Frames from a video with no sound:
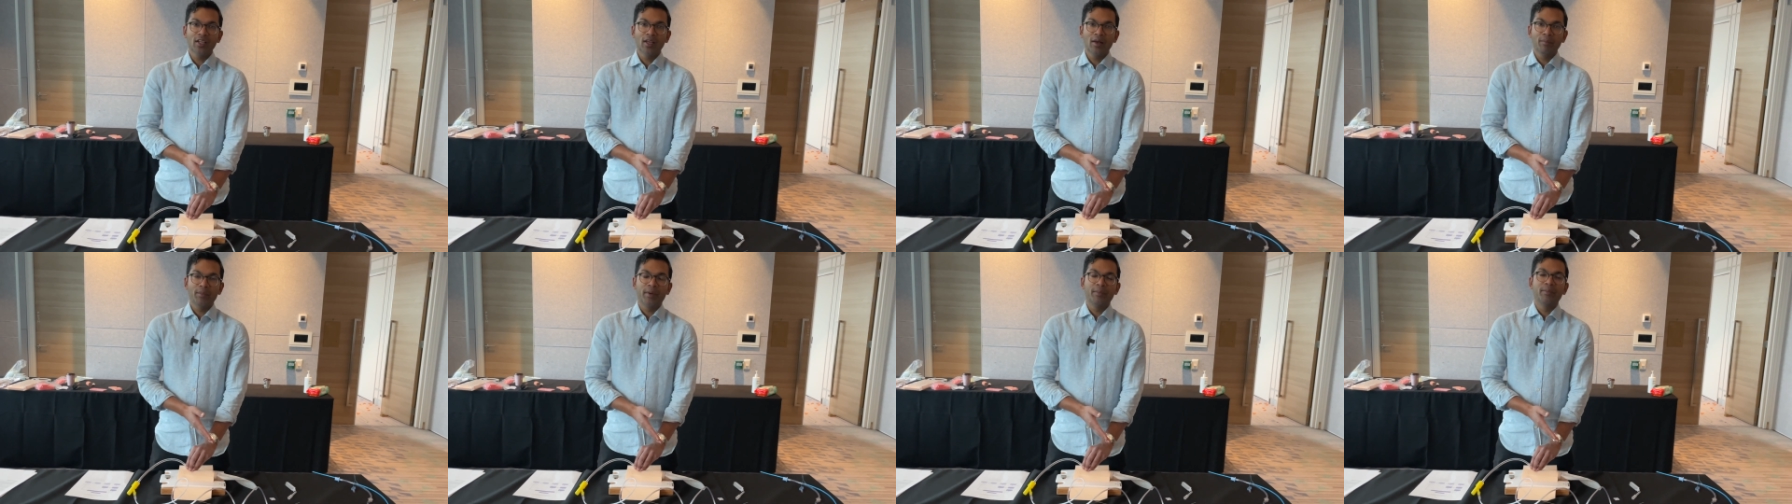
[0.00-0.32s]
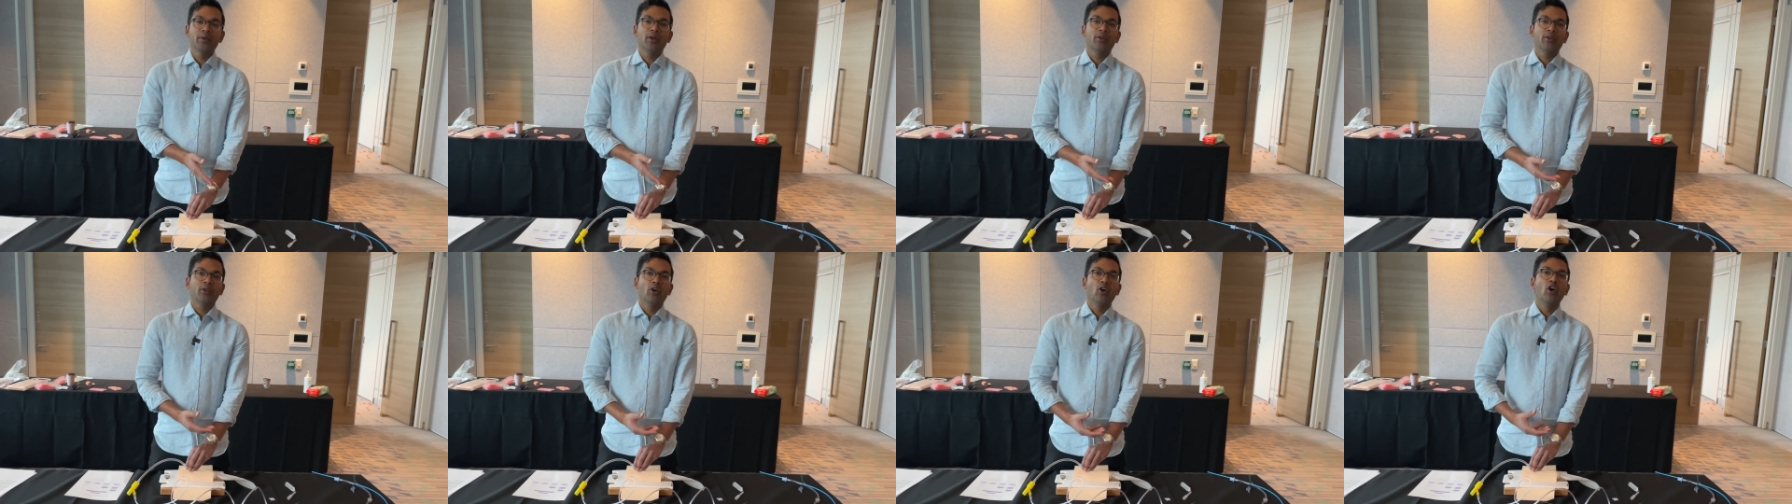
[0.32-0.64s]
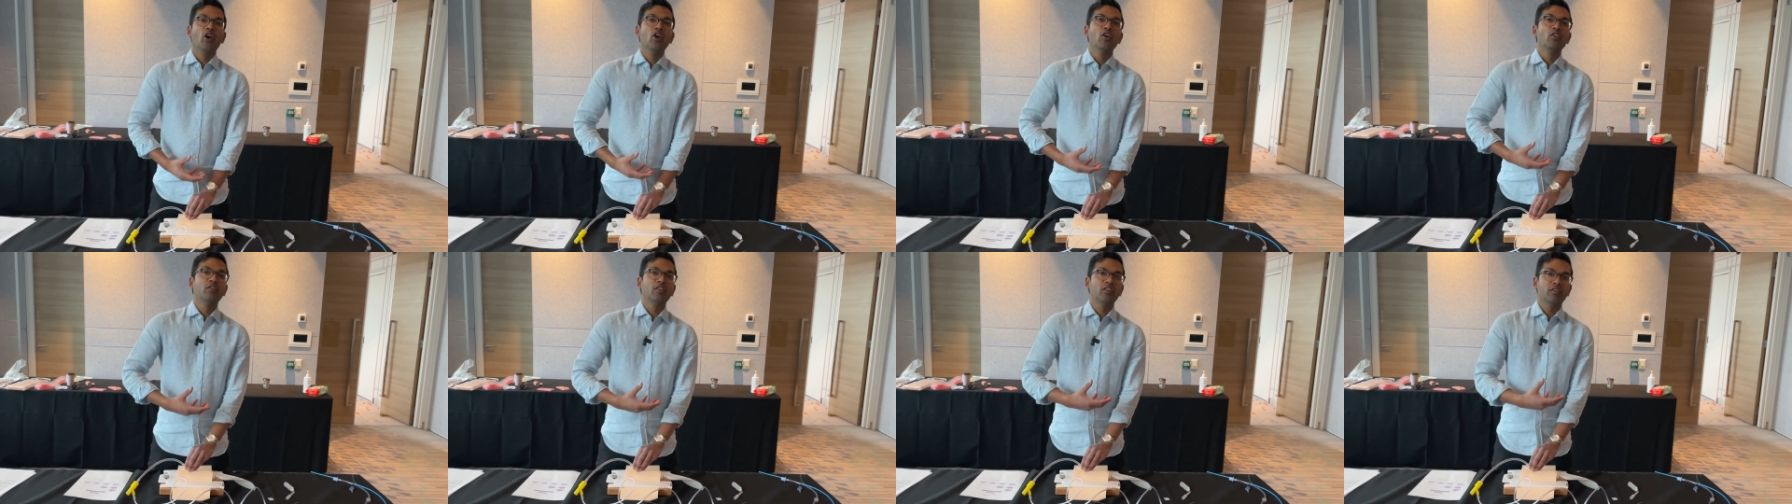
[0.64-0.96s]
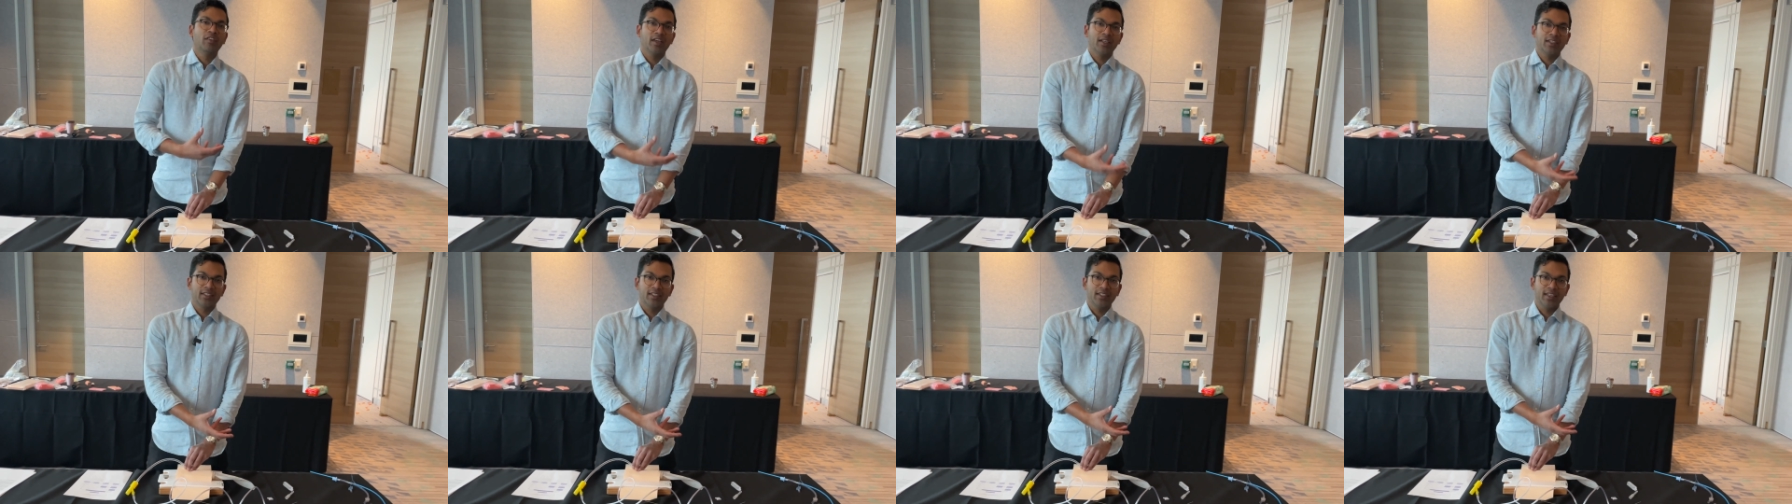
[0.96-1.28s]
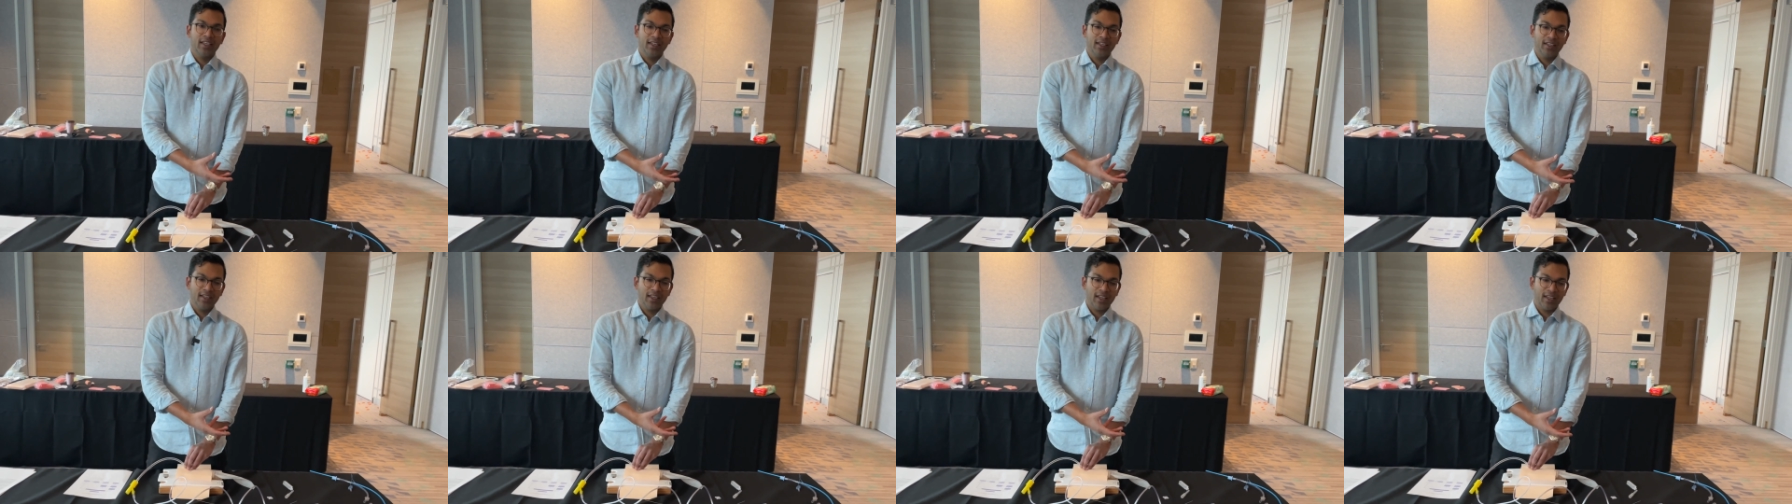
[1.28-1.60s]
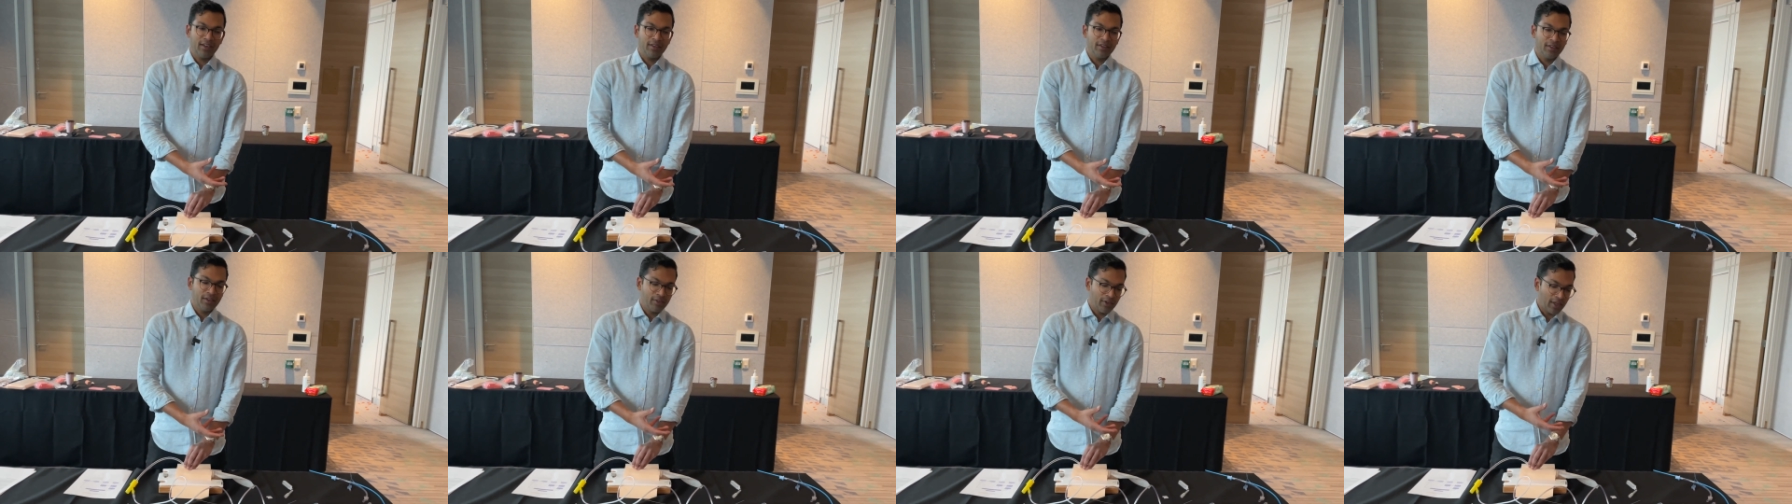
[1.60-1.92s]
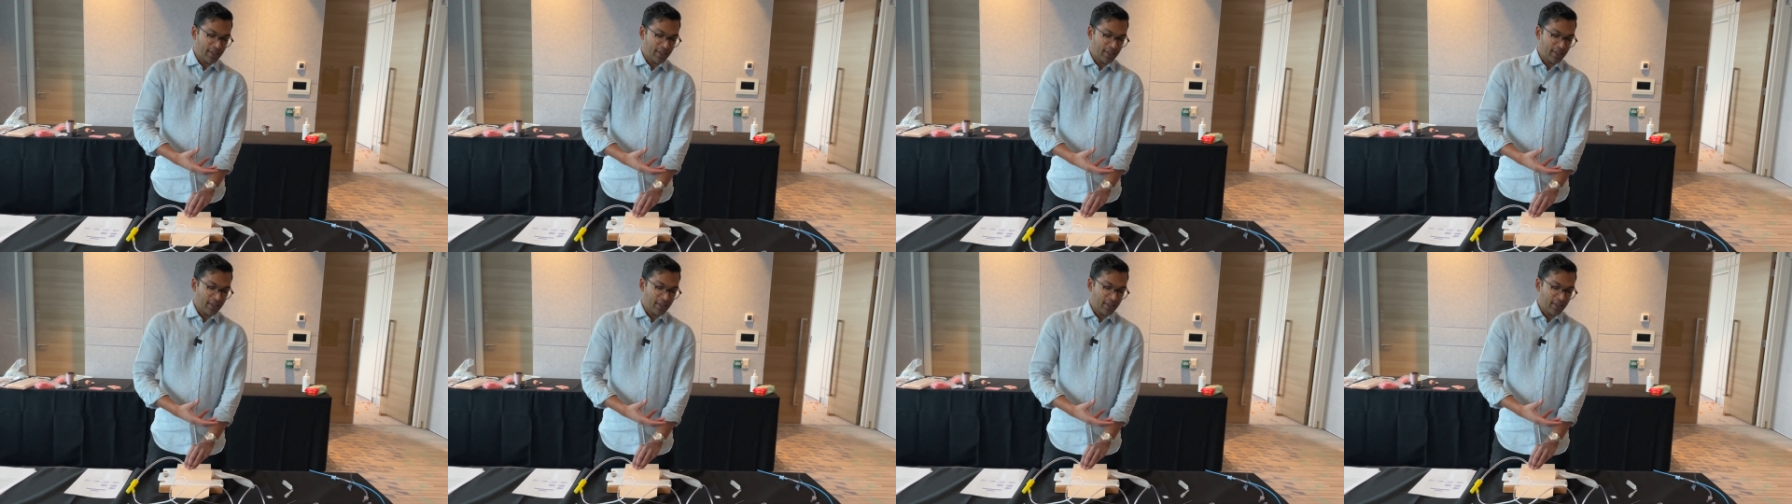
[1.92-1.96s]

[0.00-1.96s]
but I'm not over-ventilating and